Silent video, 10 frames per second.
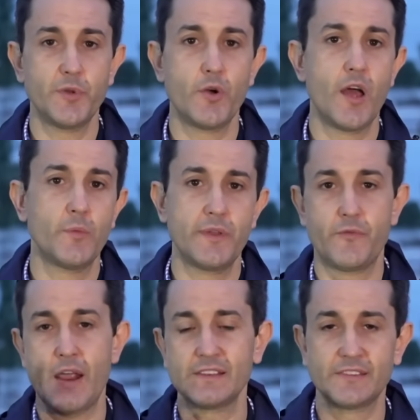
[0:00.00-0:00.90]
the Bureau,
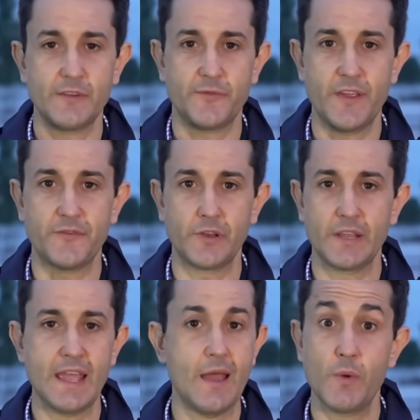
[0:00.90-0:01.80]
we've raised that
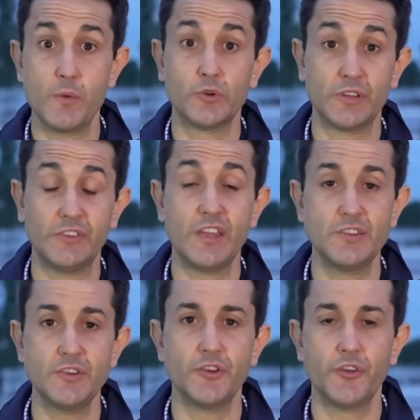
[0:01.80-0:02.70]
federally, and we will
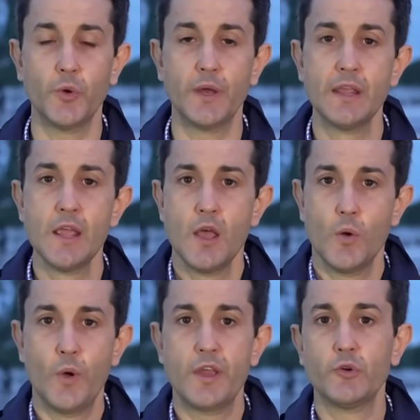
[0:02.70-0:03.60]
continue to do it.
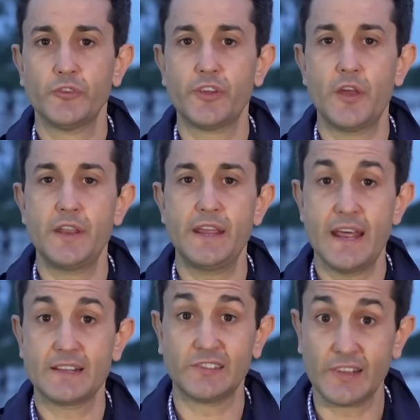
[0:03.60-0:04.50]
We also
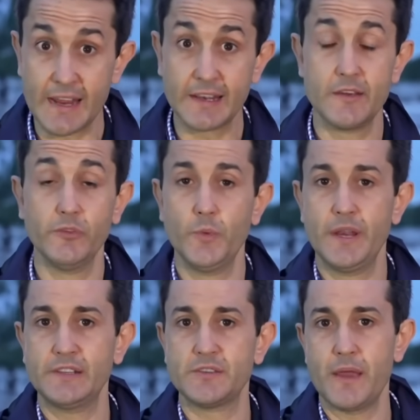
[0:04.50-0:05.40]
need, at a state level,
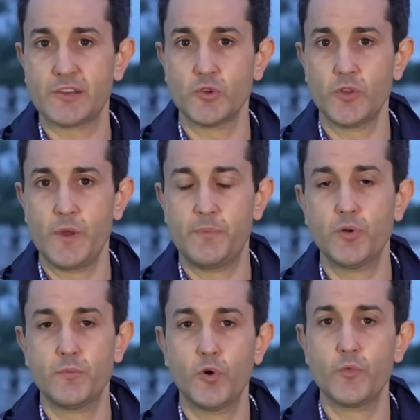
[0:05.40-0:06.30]
we need to make sure that we
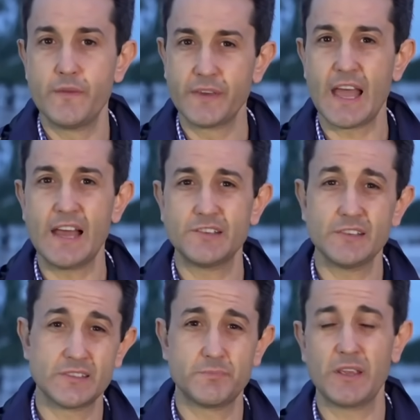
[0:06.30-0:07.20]
put more river
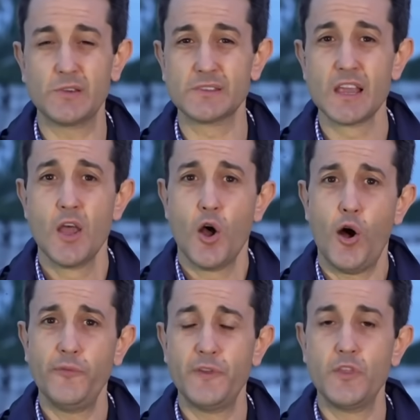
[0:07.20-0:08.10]
gauges, because
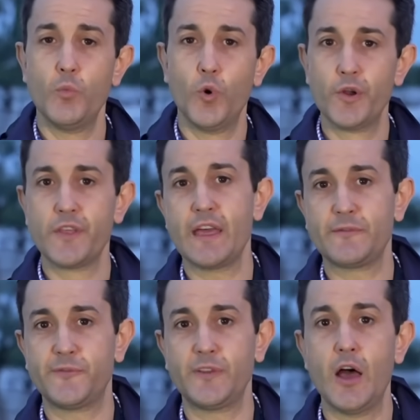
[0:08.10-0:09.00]
often the water
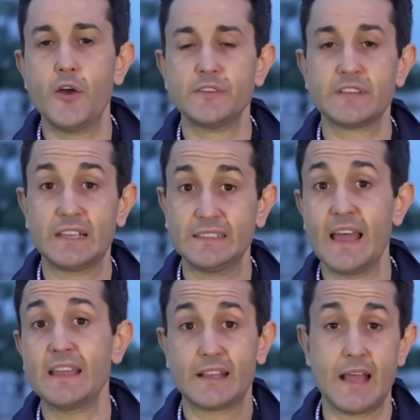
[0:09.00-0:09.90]
that flows, it can
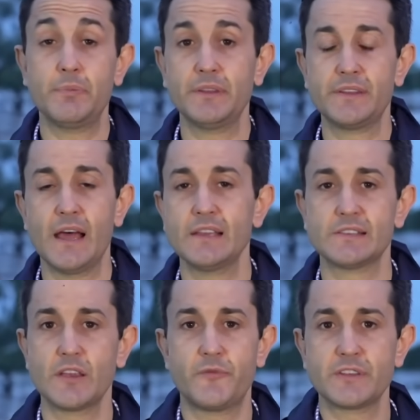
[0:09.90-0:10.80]
take a couple of
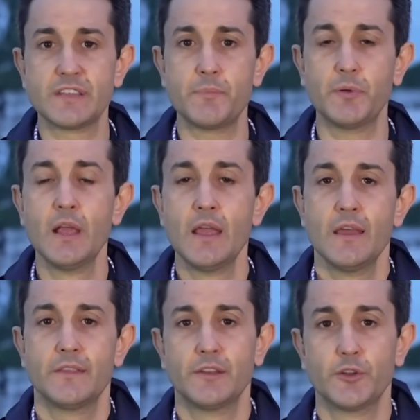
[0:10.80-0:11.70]
days. So, for example,
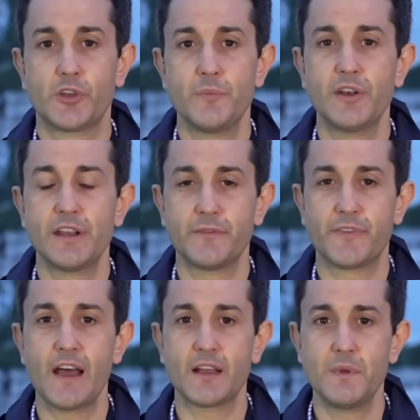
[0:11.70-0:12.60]
the little community of
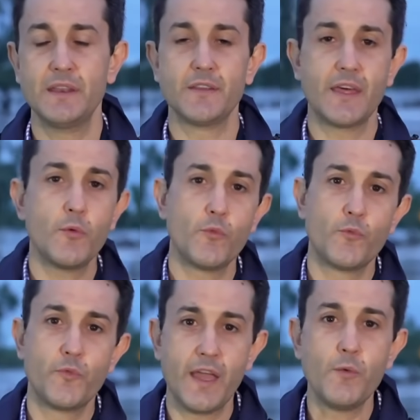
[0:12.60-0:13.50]

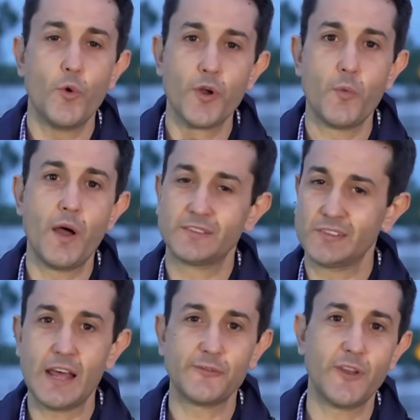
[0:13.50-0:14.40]
Thargomindah, their water won't
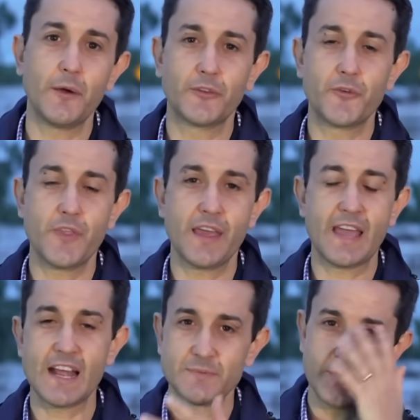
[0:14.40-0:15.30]
start flowing through their
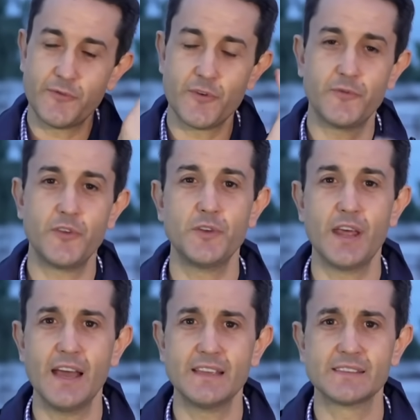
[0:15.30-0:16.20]
catchment for a few
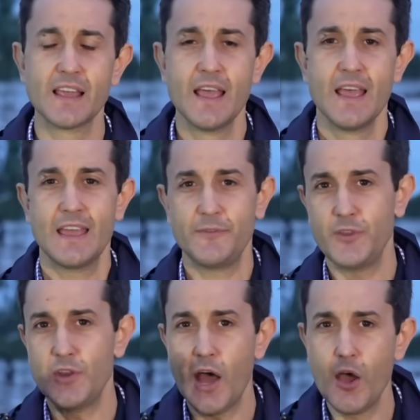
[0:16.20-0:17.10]
days. If
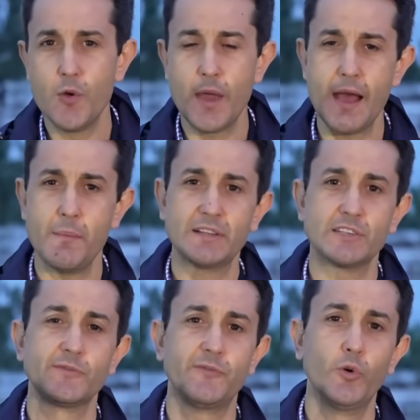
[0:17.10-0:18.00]
you know how
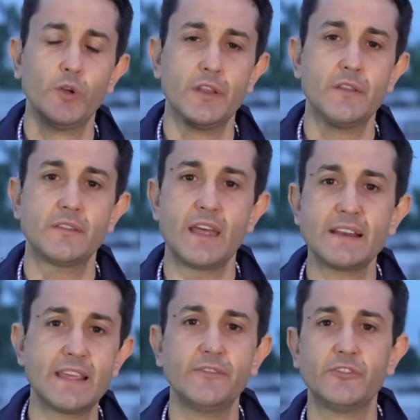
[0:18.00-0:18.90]
much has fallen,
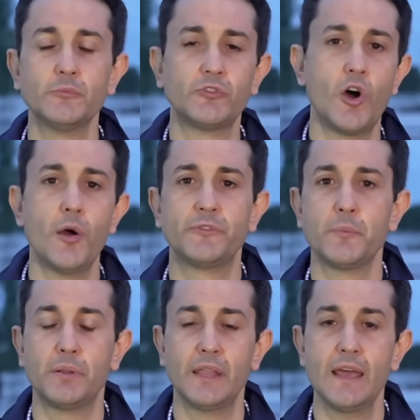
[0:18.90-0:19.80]
that gives them time
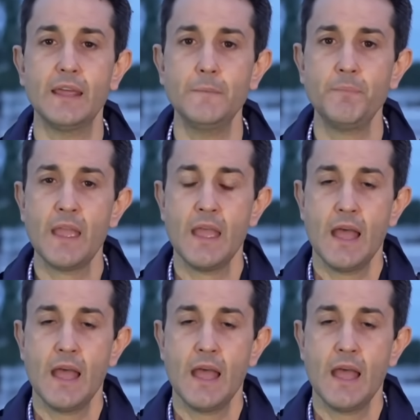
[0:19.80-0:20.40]
to plan.